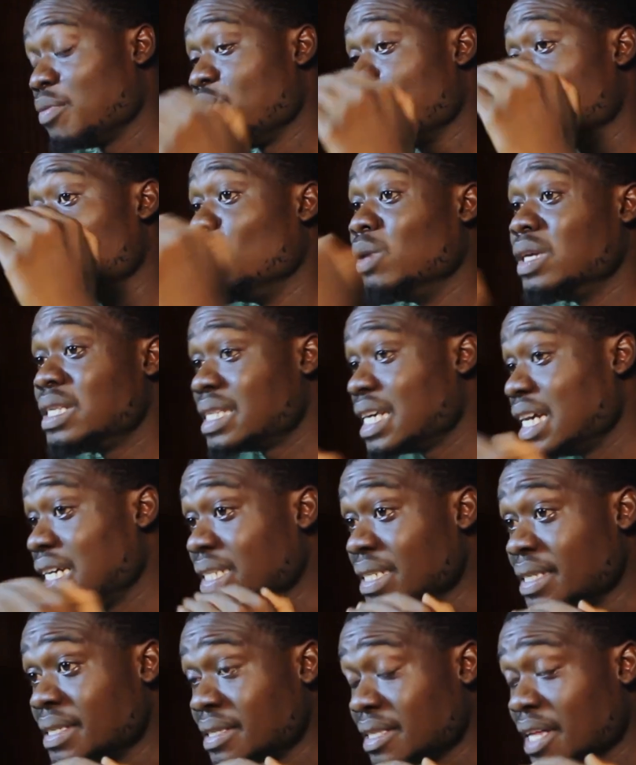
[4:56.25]
If you miss
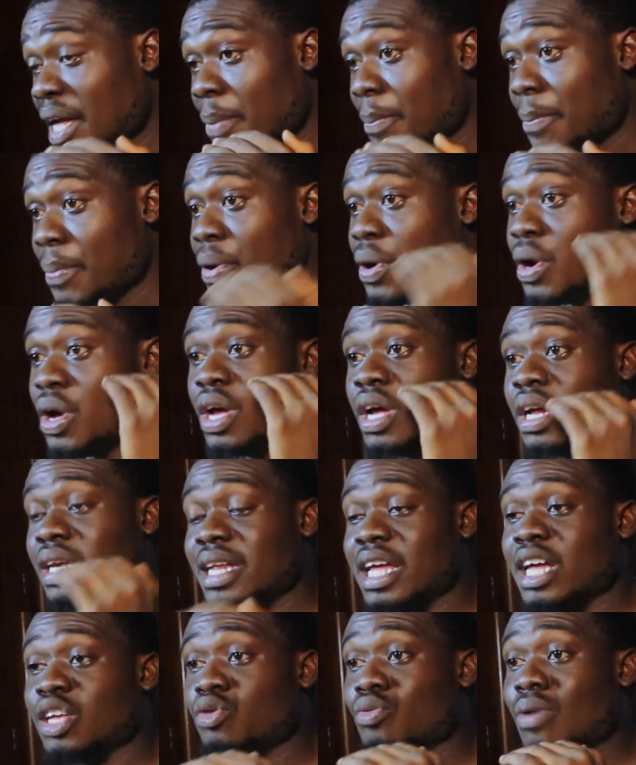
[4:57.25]
any step,
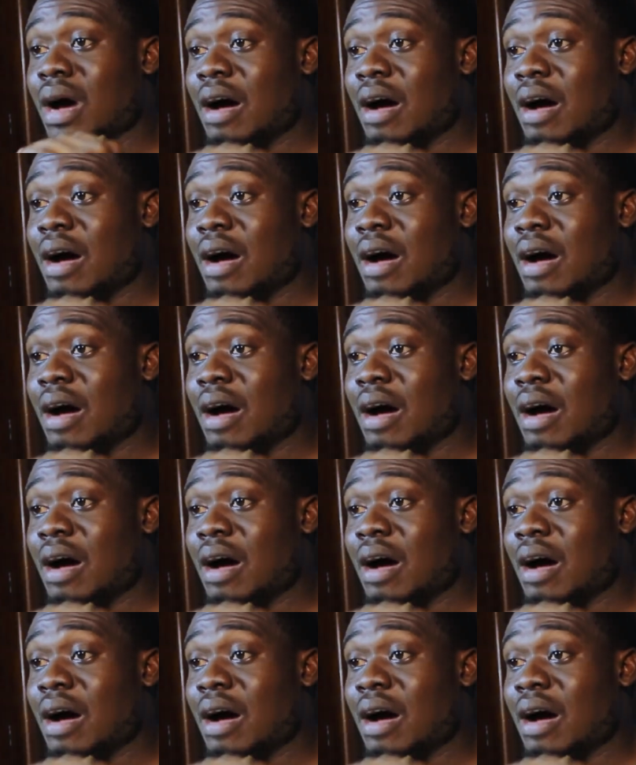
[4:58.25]
then you